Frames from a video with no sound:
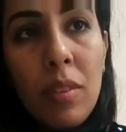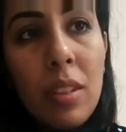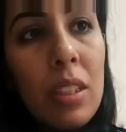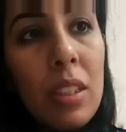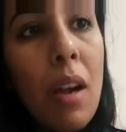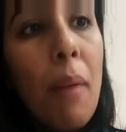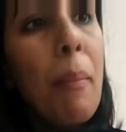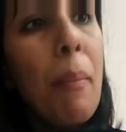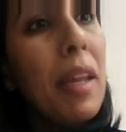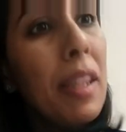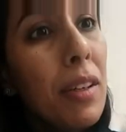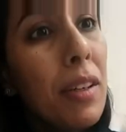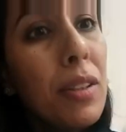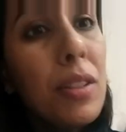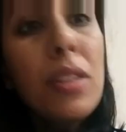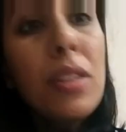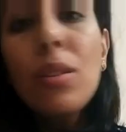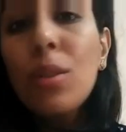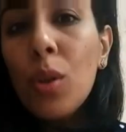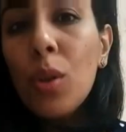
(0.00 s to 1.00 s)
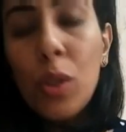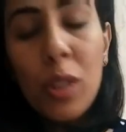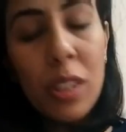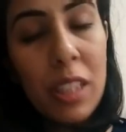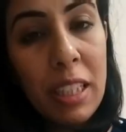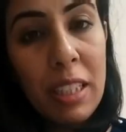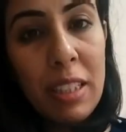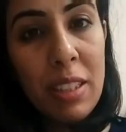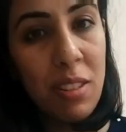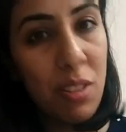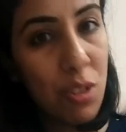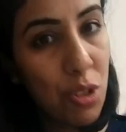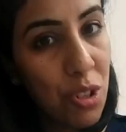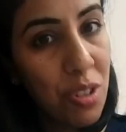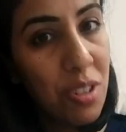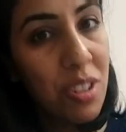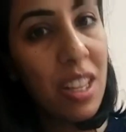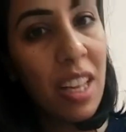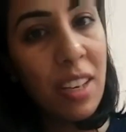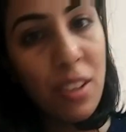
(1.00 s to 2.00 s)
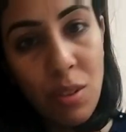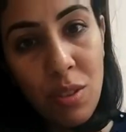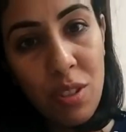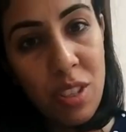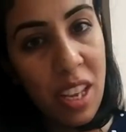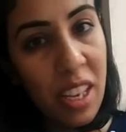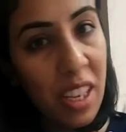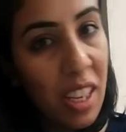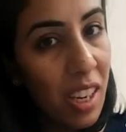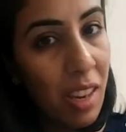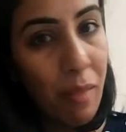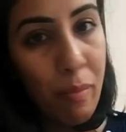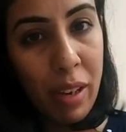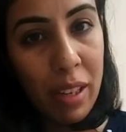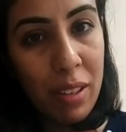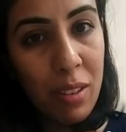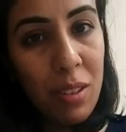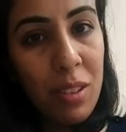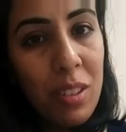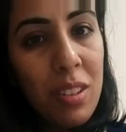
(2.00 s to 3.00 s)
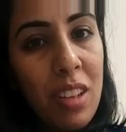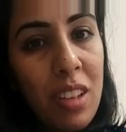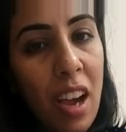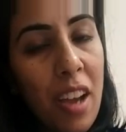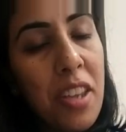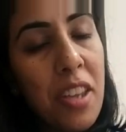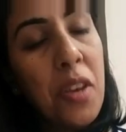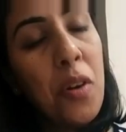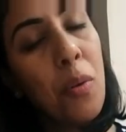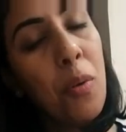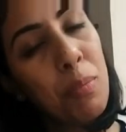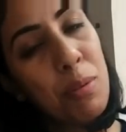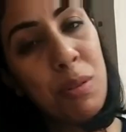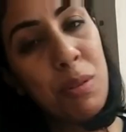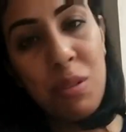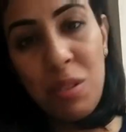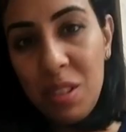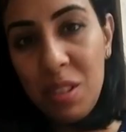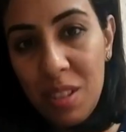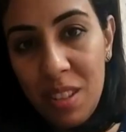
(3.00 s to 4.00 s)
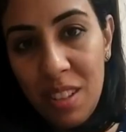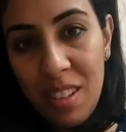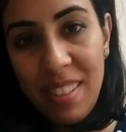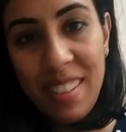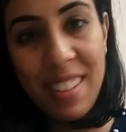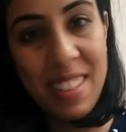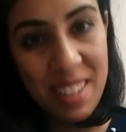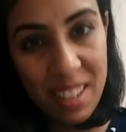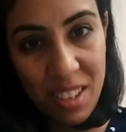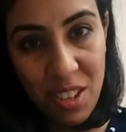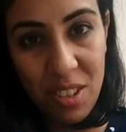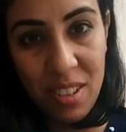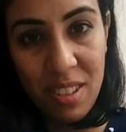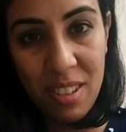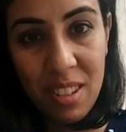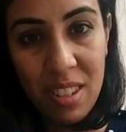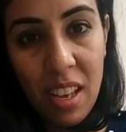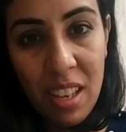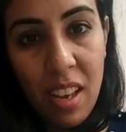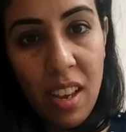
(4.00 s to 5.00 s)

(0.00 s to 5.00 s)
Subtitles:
motherhood, all the decisions that you take in the motherhood are your personal decisions.